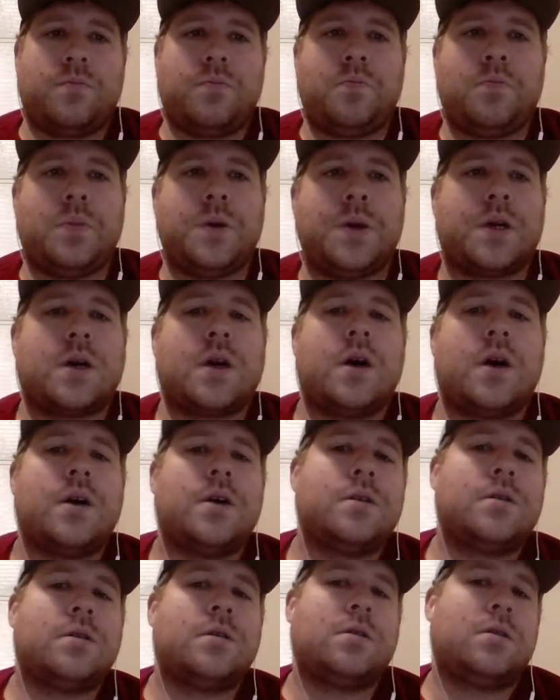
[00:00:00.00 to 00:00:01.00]

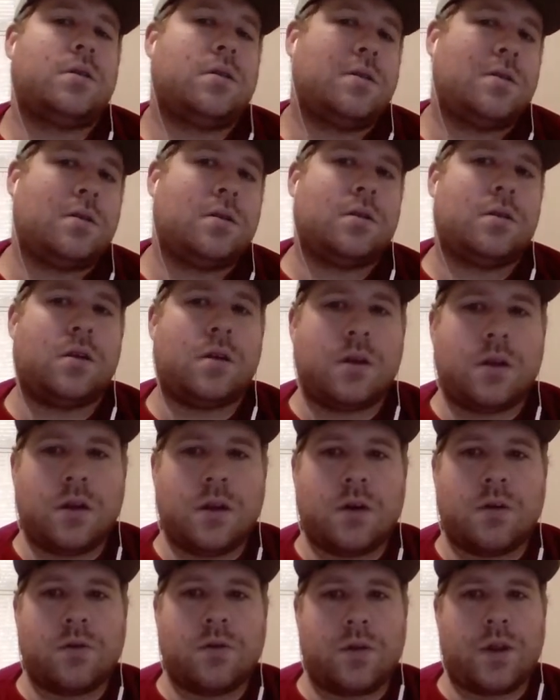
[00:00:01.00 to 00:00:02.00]
because
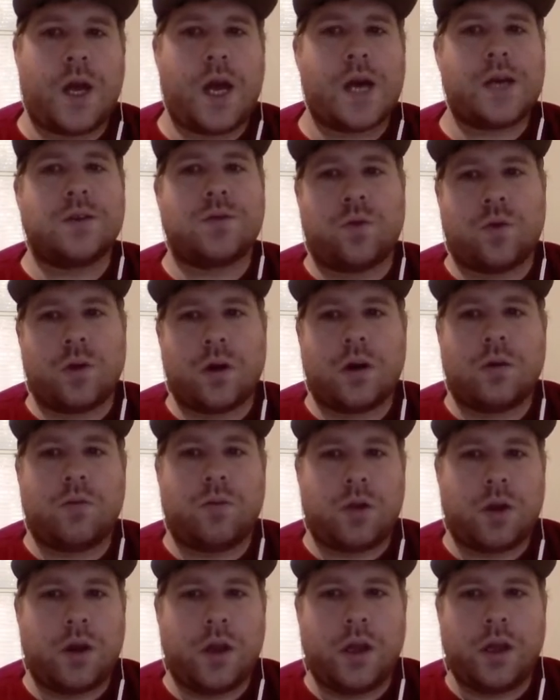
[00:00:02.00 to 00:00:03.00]
it has rare
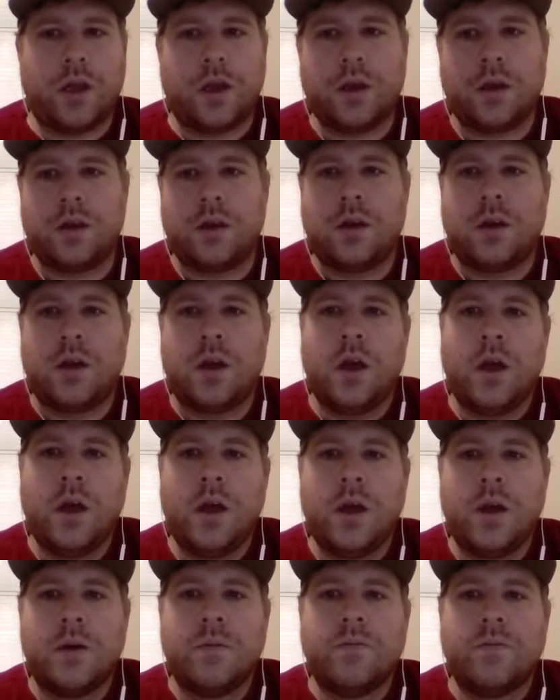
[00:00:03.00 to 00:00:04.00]
blood in it.
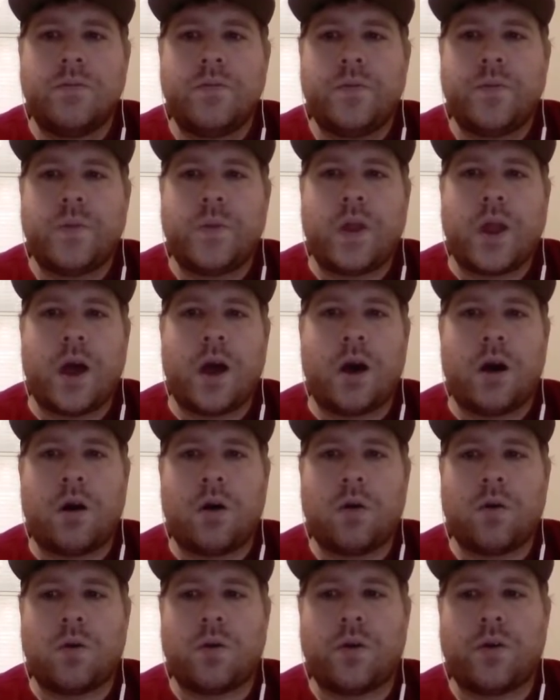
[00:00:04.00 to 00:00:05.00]

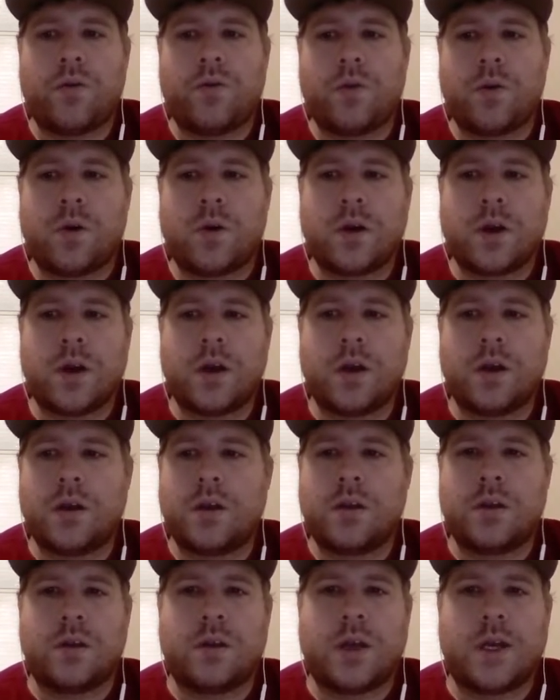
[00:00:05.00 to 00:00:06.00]
Now, if we look at
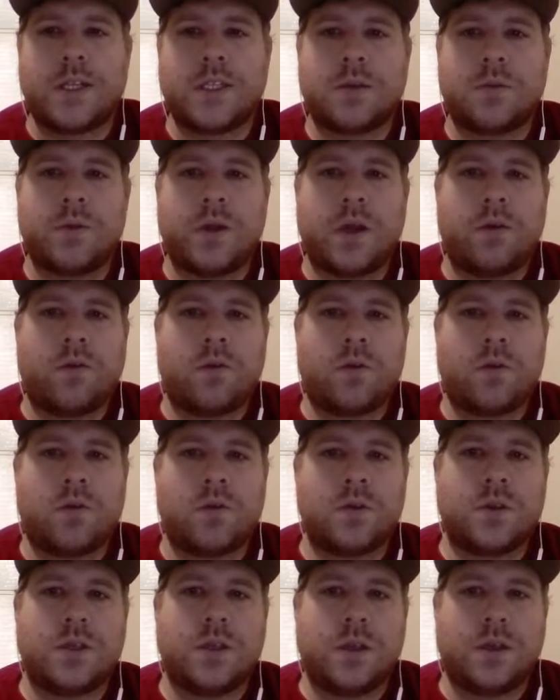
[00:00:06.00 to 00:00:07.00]
Handsome
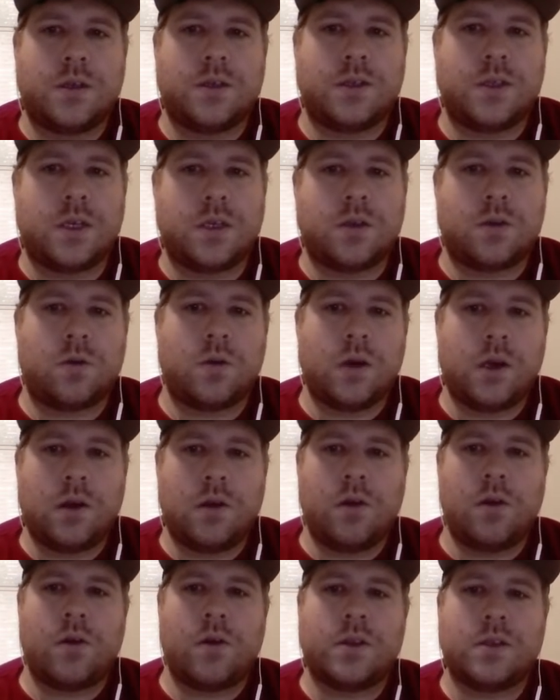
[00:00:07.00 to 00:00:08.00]
Devil's ancestry,
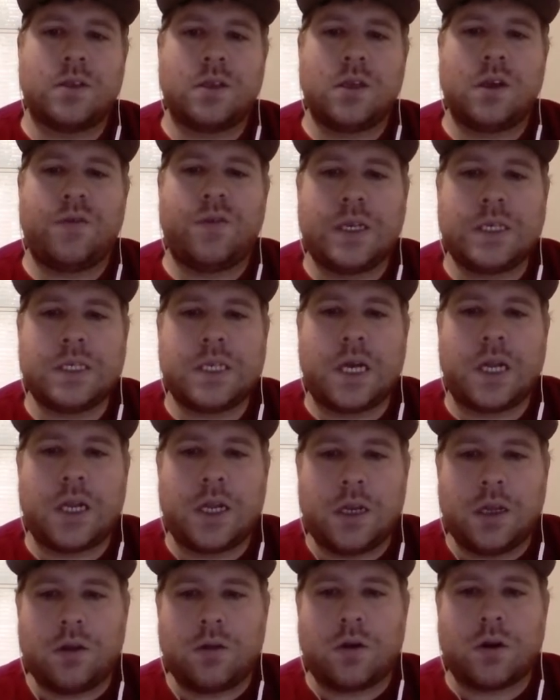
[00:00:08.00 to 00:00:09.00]
let's see if he's had
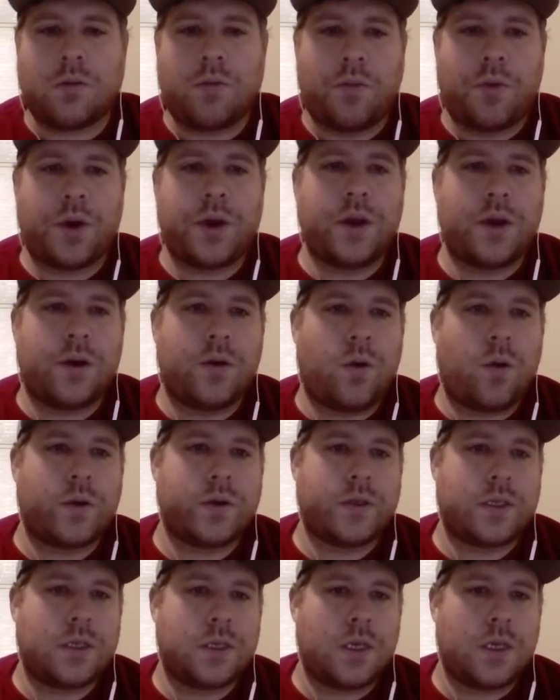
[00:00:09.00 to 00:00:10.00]
any luck breeding
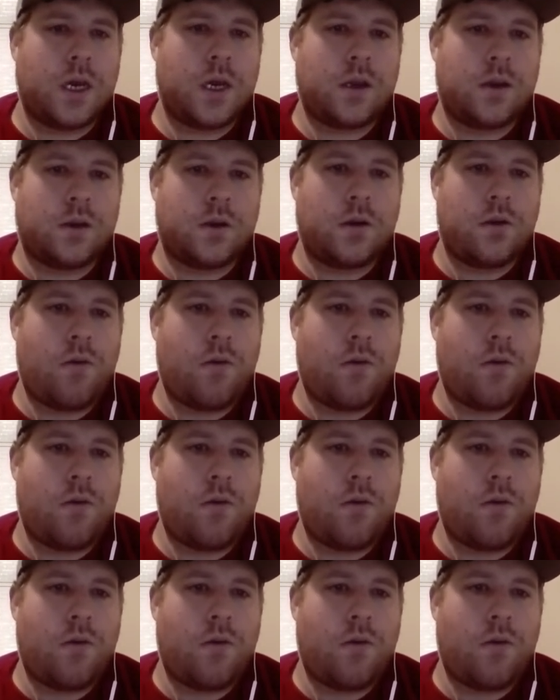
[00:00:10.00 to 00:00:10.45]
horses yet.